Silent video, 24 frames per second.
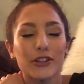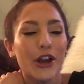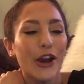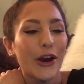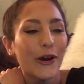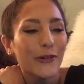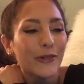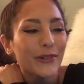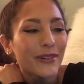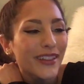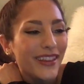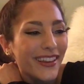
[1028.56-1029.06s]

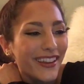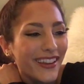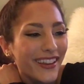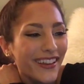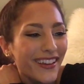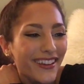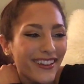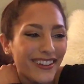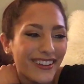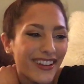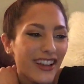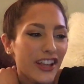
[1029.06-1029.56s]

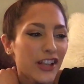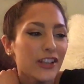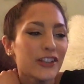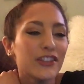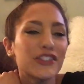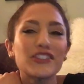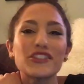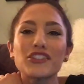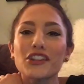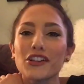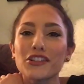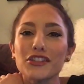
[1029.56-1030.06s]
Tony
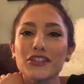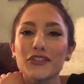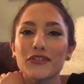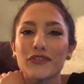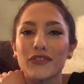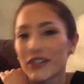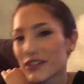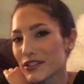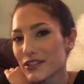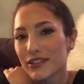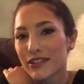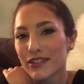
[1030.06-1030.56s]

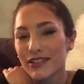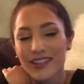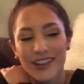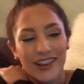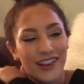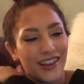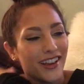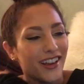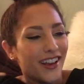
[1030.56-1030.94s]
Stutzfus,